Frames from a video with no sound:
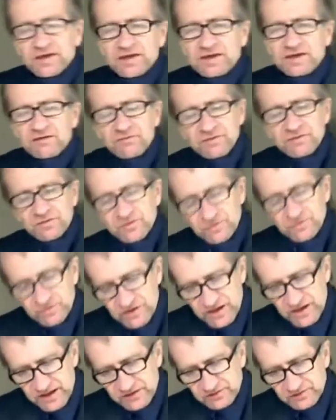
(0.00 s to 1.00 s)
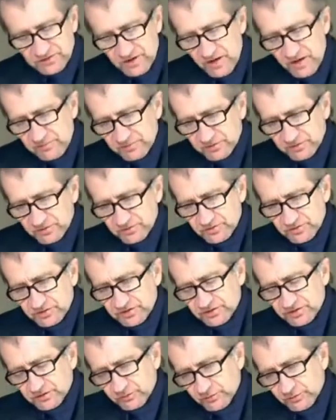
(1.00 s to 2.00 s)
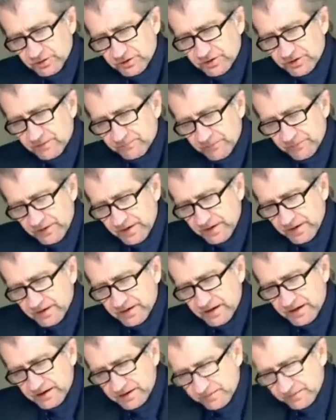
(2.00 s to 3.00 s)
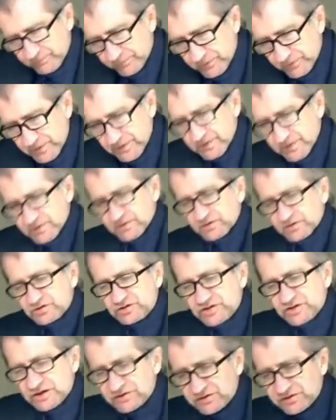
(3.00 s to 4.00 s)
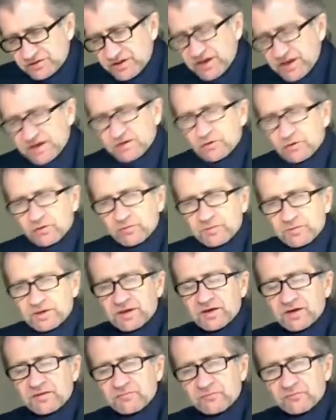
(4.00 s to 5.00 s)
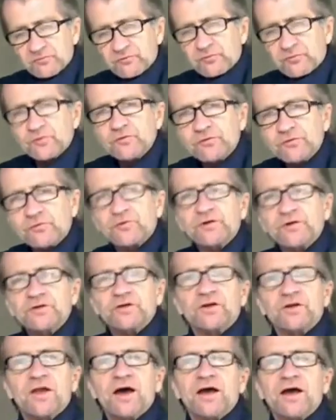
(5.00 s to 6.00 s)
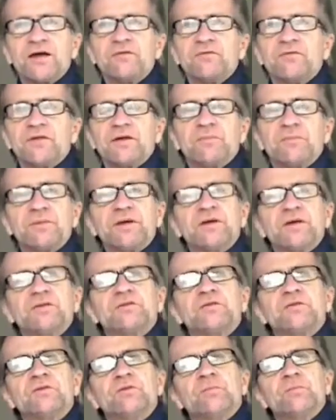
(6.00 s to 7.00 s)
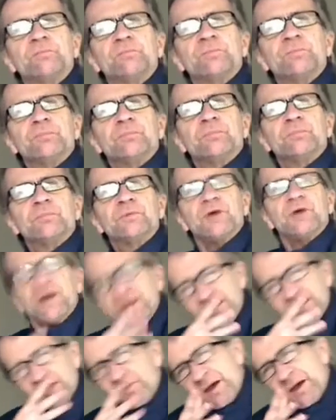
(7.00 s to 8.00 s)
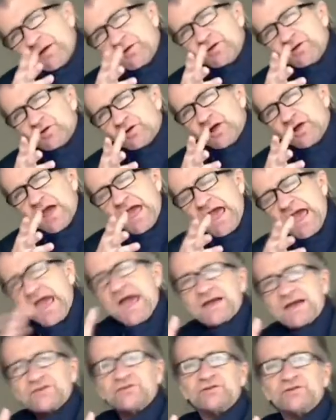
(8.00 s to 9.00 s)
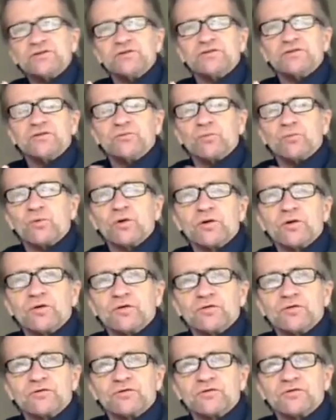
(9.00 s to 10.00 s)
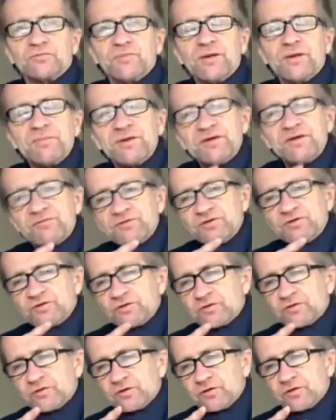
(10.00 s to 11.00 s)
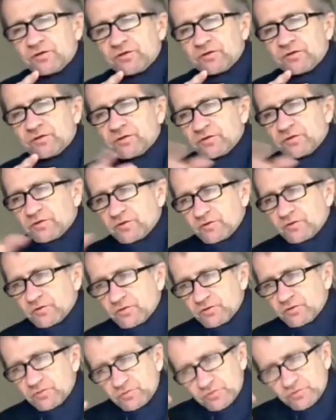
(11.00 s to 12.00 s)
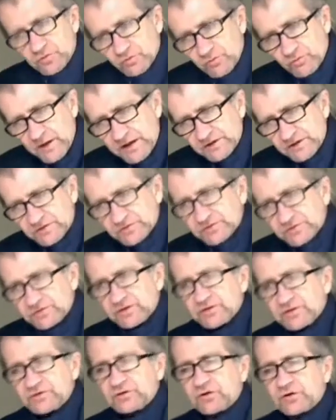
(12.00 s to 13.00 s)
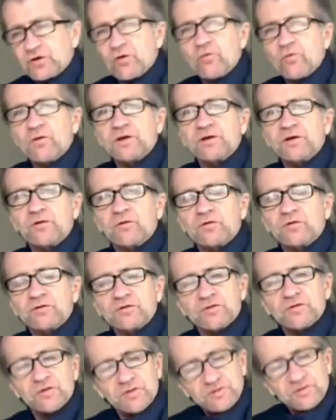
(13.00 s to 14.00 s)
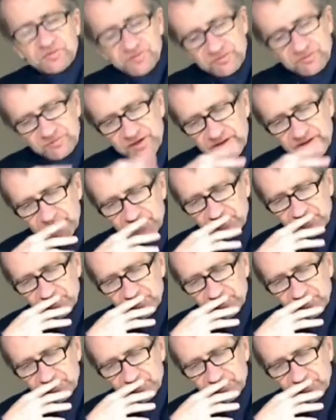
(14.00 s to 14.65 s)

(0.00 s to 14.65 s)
Give it the chance and opportunity to really kind of gestate or become fruitful in your life, that it begins to kind of come out in your actions and words, maybe even your direction that you're going, or sometimes